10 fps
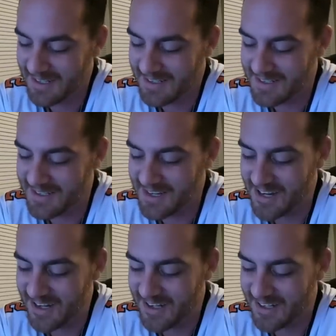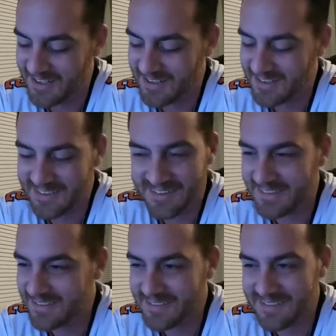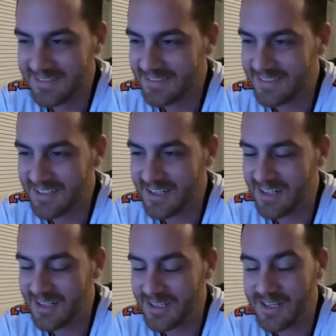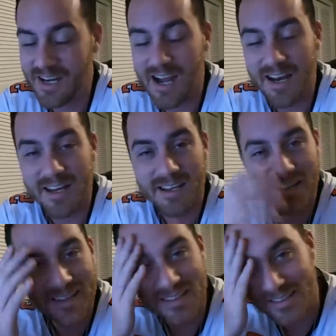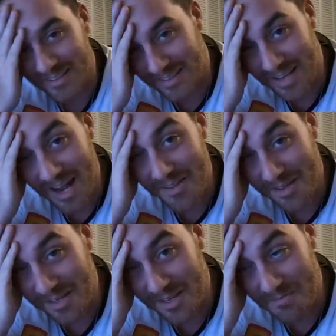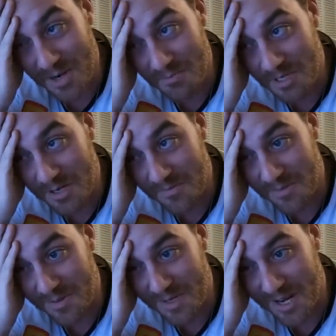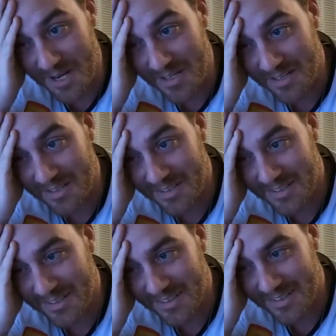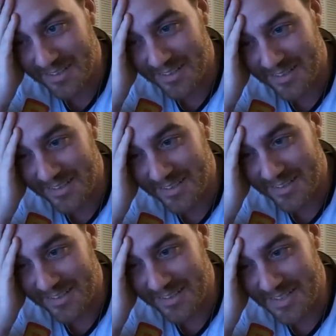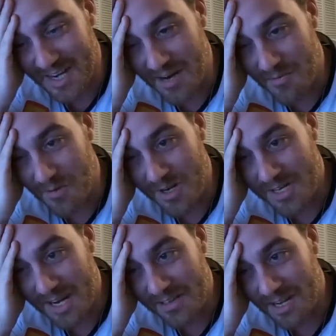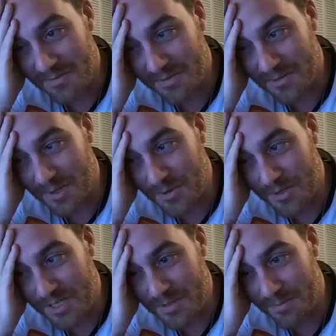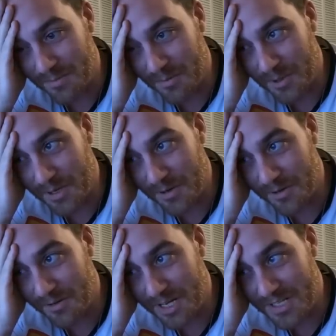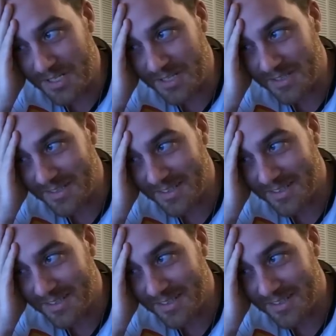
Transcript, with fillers: It's, uh, oh, God. I think that might be it for the day. Because I got one day left to record these before we go to Greece.